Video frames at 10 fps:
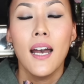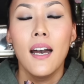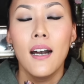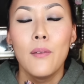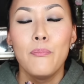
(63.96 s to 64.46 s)

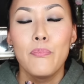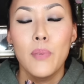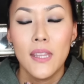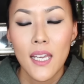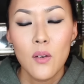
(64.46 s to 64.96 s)
um,
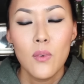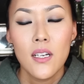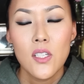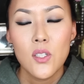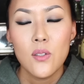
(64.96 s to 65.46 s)
but then
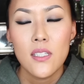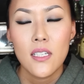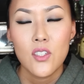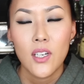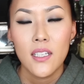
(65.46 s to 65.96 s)
what I do is
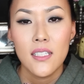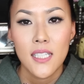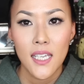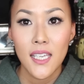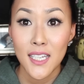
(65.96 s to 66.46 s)
I try to
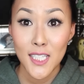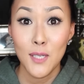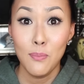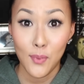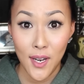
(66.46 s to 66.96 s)
take a
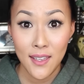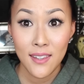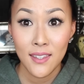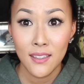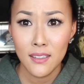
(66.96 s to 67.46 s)
deep
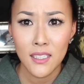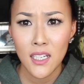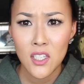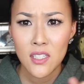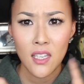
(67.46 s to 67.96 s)
breath did
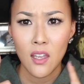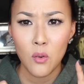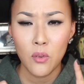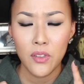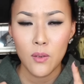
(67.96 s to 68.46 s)
I just say that
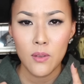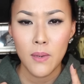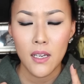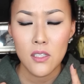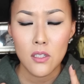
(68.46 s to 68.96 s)
whole thing with
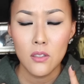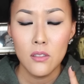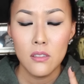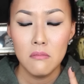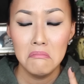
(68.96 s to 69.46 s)
my eyes
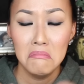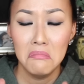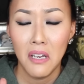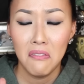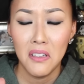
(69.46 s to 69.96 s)
closed
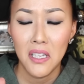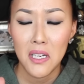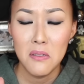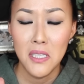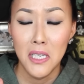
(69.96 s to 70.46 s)
I feel like
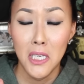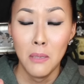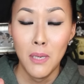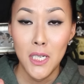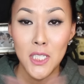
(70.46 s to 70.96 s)
I was like
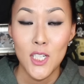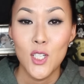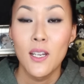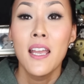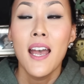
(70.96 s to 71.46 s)
in
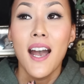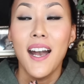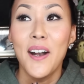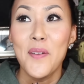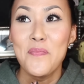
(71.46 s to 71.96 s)
meditation.
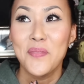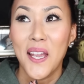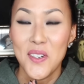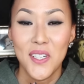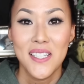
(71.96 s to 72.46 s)
Um,
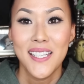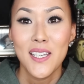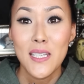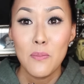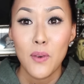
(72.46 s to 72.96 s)
I try to take
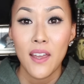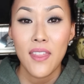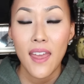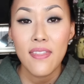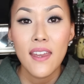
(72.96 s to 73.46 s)
a deep breath
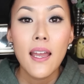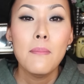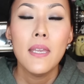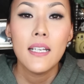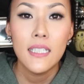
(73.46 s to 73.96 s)
and then I
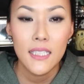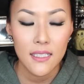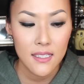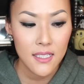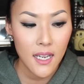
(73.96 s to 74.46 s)
make a
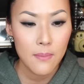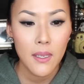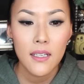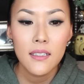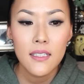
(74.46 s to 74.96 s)
list. I
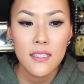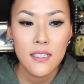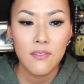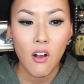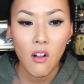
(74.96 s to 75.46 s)
make a
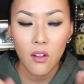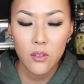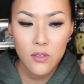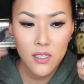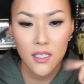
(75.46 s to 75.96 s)
list of all
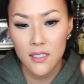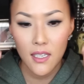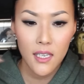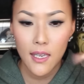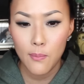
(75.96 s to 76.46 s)
those things
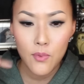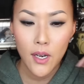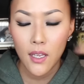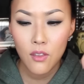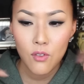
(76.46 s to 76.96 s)
that keep
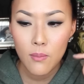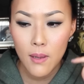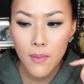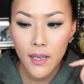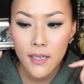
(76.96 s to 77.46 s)
running through
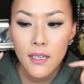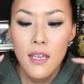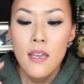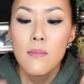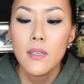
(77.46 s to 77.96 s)
my mind
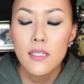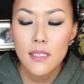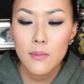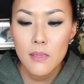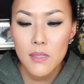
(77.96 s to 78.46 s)
because
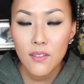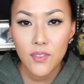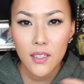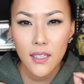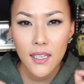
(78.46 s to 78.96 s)
sometimes I
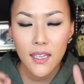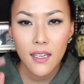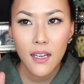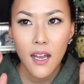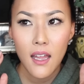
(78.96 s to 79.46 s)
feel like
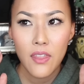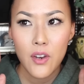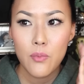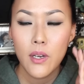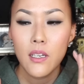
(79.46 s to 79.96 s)

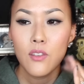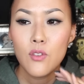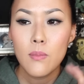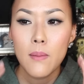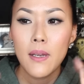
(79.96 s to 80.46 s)
they're running
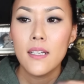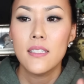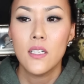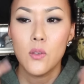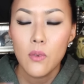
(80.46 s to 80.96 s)
through my mind
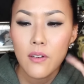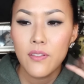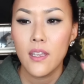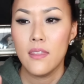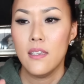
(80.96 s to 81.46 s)
because I don't want to
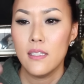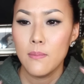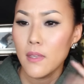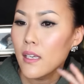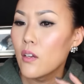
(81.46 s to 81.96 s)
forget things.
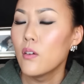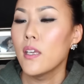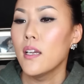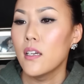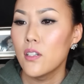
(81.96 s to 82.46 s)
I'm thinking,
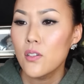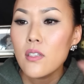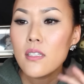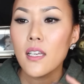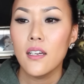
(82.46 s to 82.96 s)
okay, I gotta do
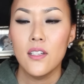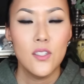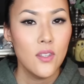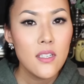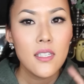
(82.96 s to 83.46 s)
this, I gotta
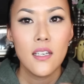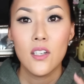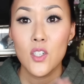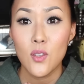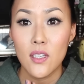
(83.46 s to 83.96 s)
do this, I
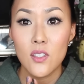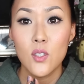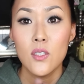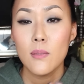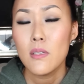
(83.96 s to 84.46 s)
gotta do this.
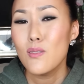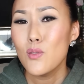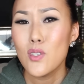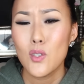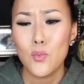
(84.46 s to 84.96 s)
So sometimes
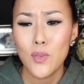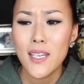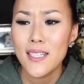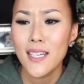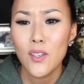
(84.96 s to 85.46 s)
when you just
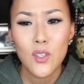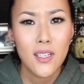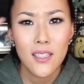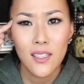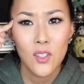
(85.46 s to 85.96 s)
write it down, you
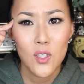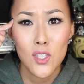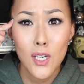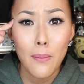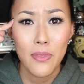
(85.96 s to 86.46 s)
got you
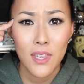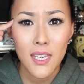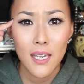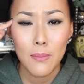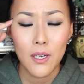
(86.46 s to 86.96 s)
can stop
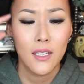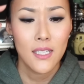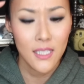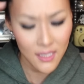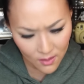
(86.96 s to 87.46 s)
thinking about it
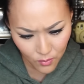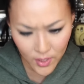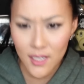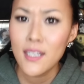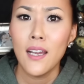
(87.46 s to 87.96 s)
because it's
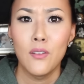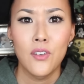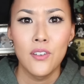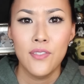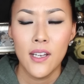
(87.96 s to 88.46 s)
written down,
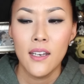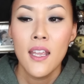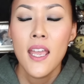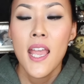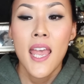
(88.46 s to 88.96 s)
girlfriend.
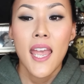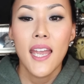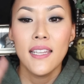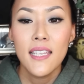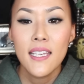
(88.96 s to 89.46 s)

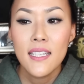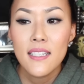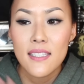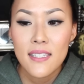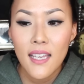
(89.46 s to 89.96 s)
And
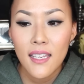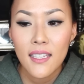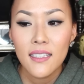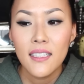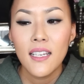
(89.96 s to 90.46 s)
then
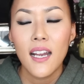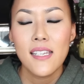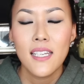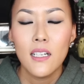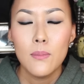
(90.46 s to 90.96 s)
secondly, I
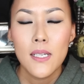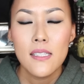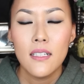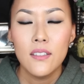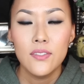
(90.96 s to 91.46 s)
tell
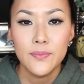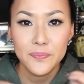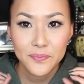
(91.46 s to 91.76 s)
myself,